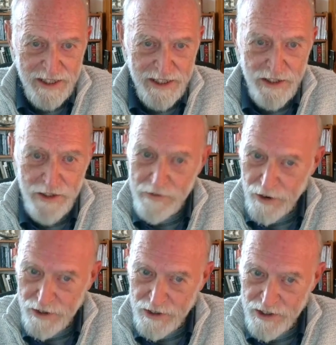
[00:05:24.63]
and the
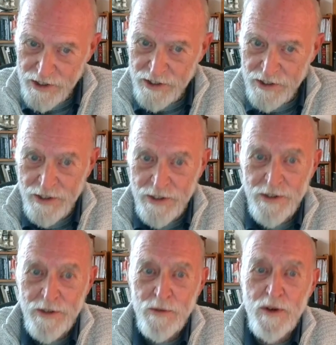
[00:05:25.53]
foxes
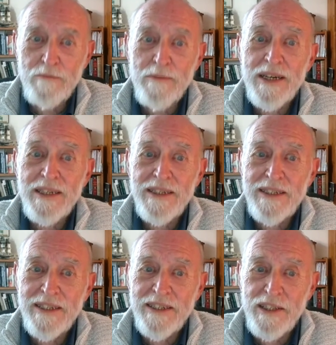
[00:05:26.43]
what
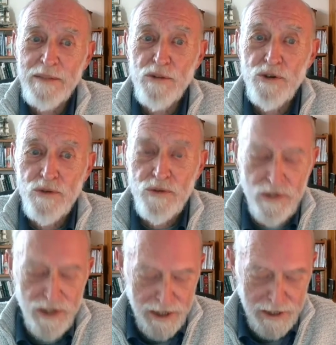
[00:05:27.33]
bark at the moon.